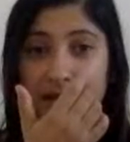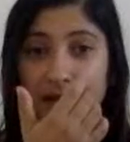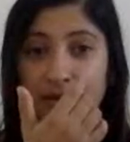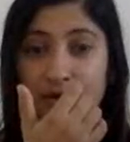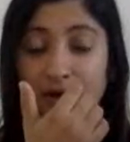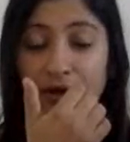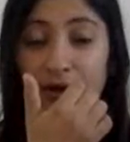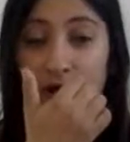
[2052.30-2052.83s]

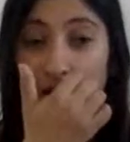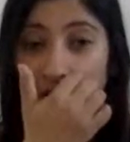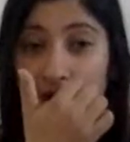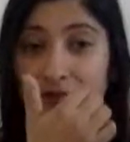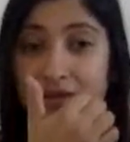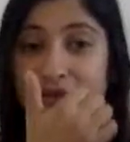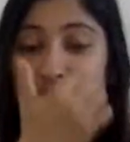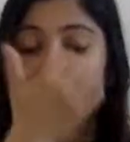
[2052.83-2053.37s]
you're
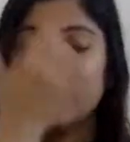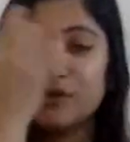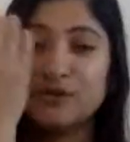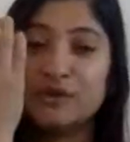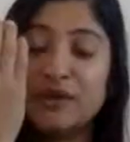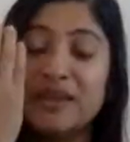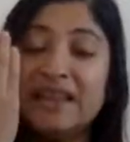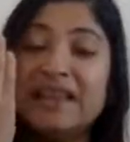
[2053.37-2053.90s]
always going to
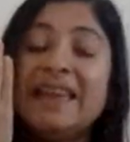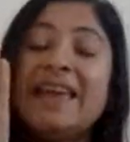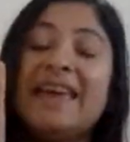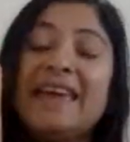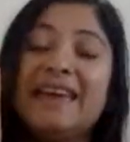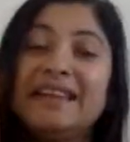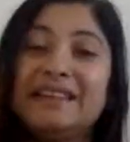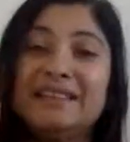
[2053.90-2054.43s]

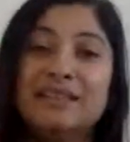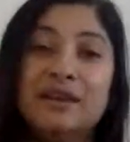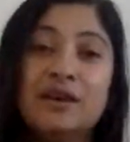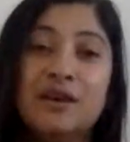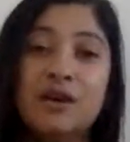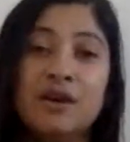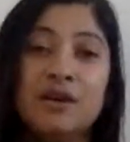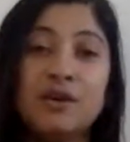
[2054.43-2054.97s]
inhale
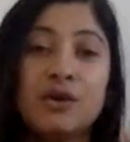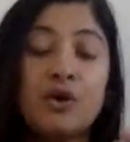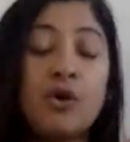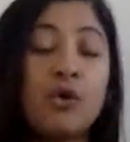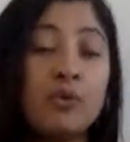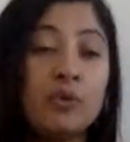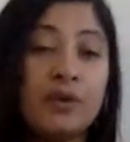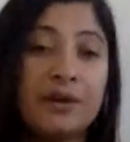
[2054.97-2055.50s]

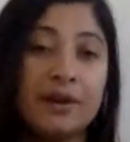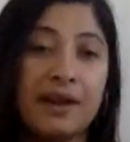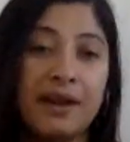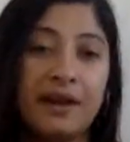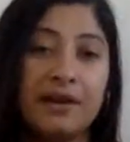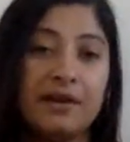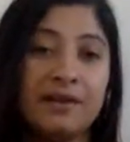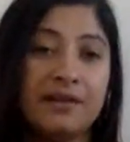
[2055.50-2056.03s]
cooler
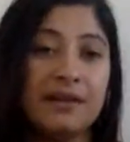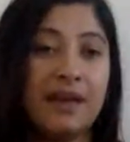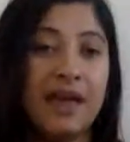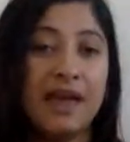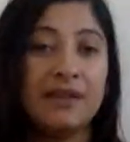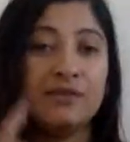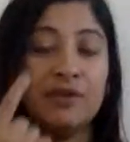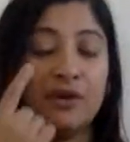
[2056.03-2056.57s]
air,
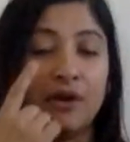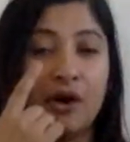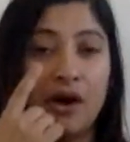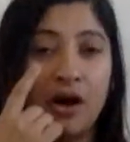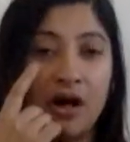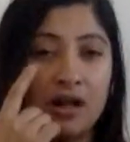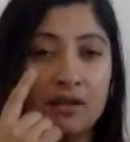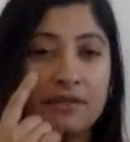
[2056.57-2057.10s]
and you're
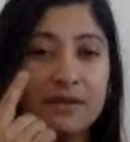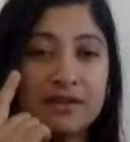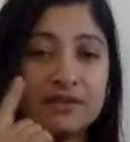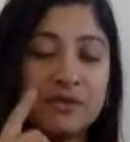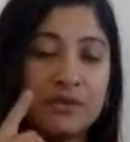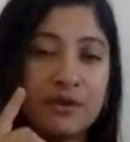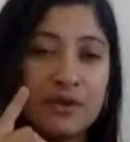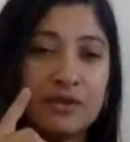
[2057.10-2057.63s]
always
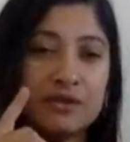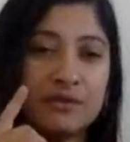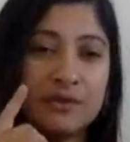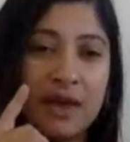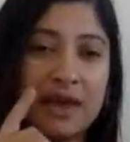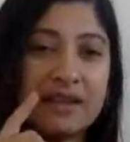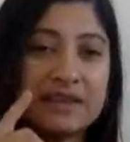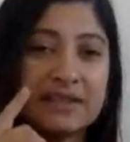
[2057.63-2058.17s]
going to
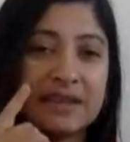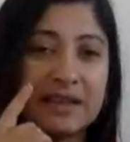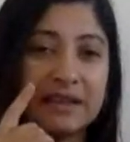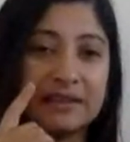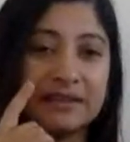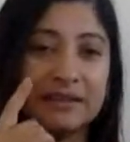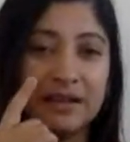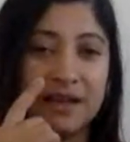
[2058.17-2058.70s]

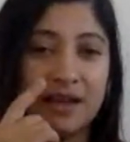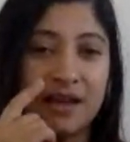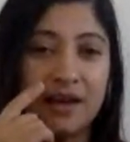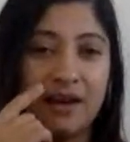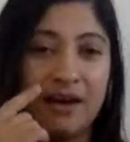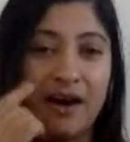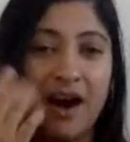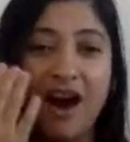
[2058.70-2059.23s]
exhale
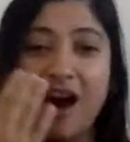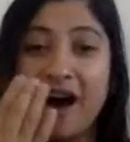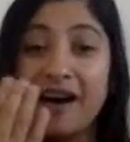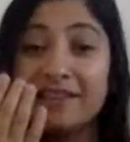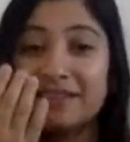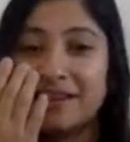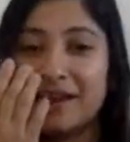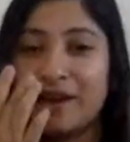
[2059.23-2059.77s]

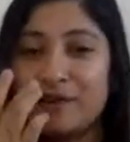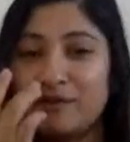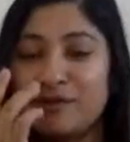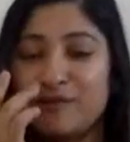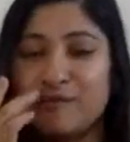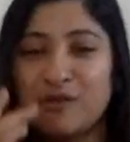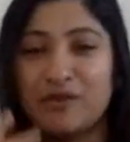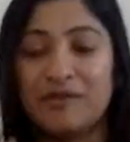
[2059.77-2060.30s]
hot air
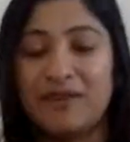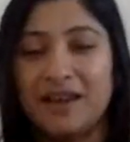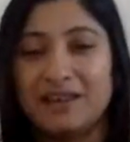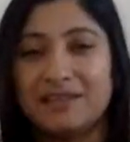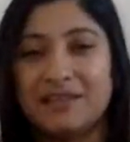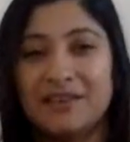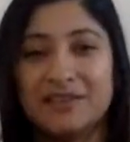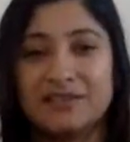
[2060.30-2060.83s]
from your right
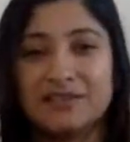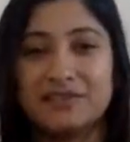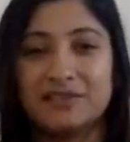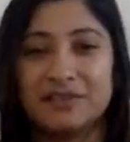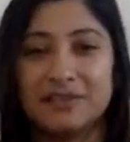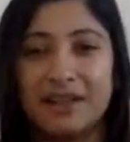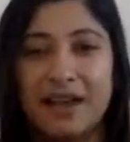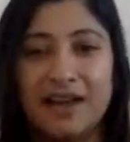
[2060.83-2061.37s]

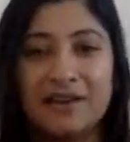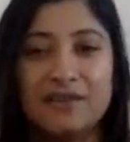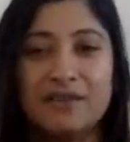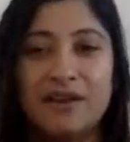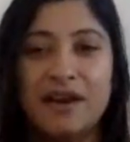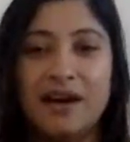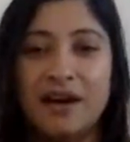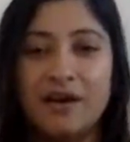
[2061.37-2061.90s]
nostril. I don't
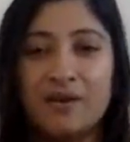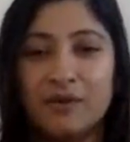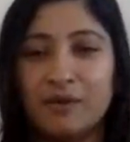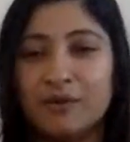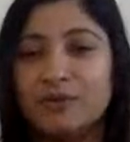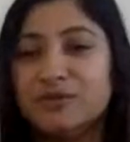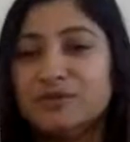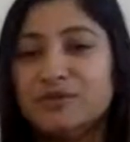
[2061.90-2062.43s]
know how
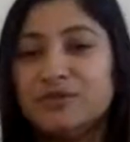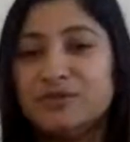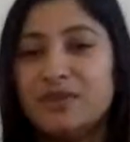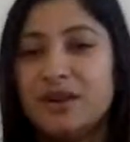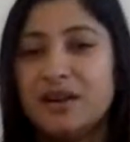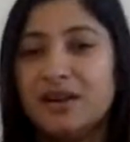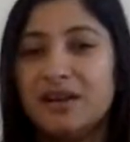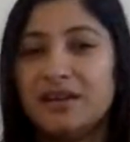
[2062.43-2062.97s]
old you
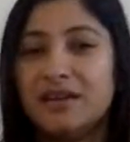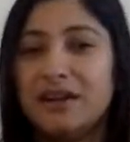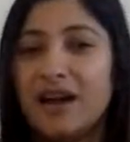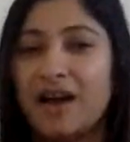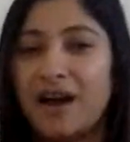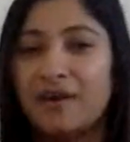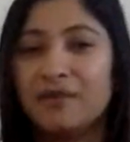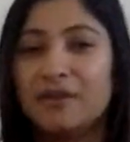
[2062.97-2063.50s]
are,
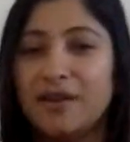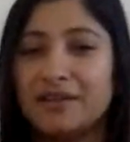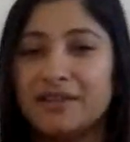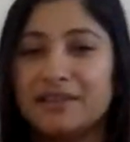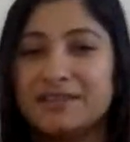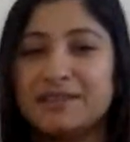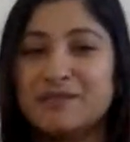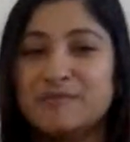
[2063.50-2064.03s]
how long
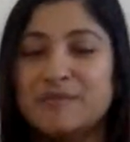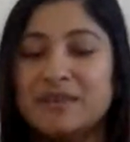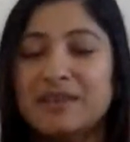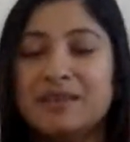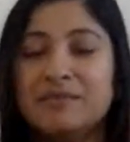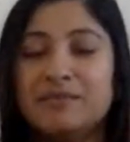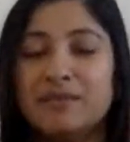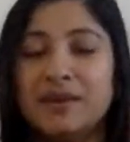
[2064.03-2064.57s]
it has
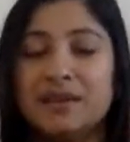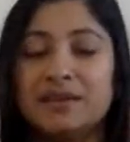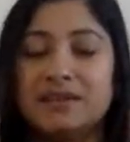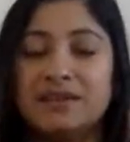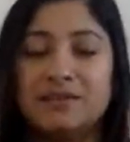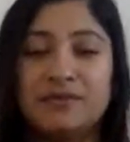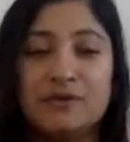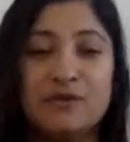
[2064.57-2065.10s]
been, but
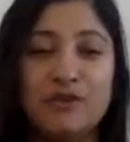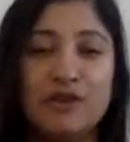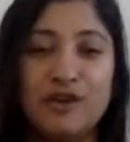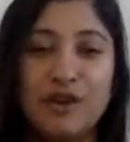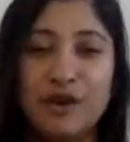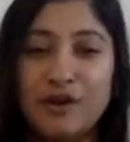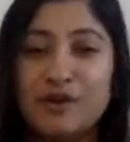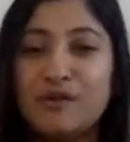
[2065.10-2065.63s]
if you
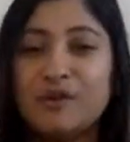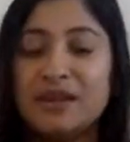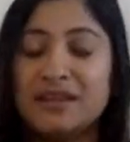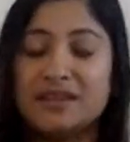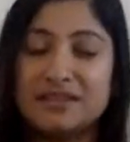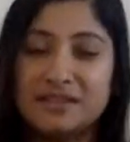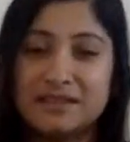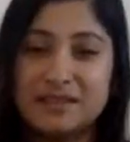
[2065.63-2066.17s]

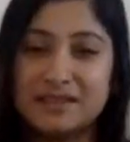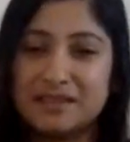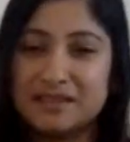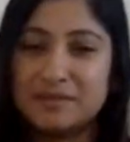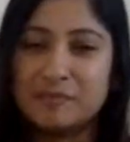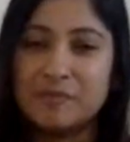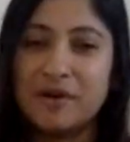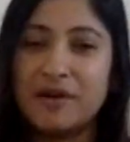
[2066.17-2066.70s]
notice this
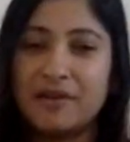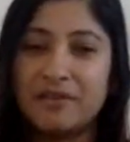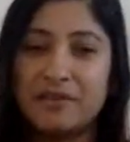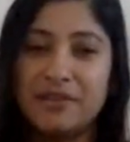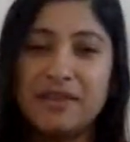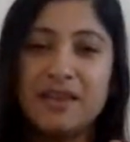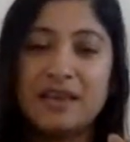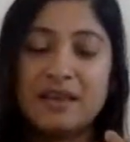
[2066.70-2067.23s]
small
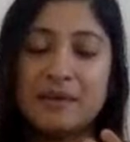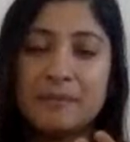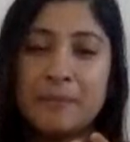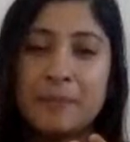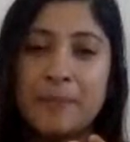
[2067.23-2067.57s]
thing,